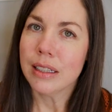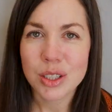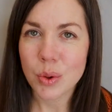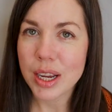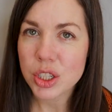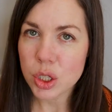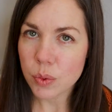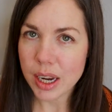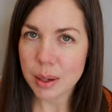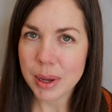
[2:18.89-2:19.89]
So I
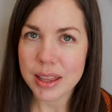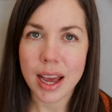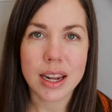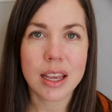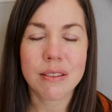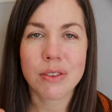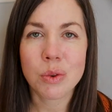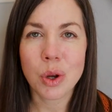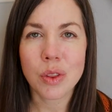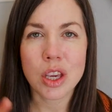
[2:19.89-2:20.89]
do recommend that if
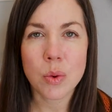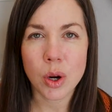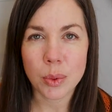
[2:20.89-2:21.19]
you know that you